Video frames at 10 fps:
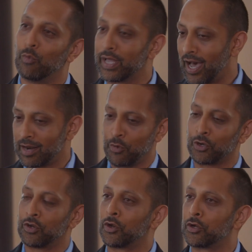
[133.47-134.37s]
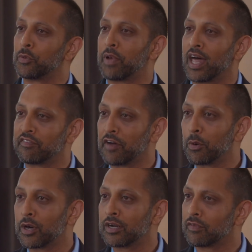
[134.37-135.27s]
we got them on a new path
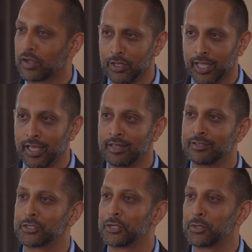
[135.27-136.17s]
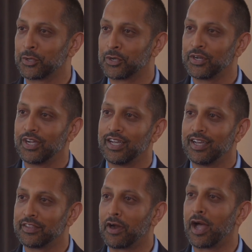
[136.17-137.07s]
forward, clean, secure,
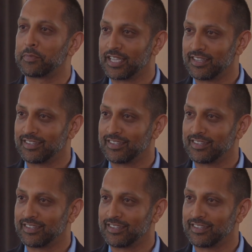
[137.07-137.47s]
and they're happy.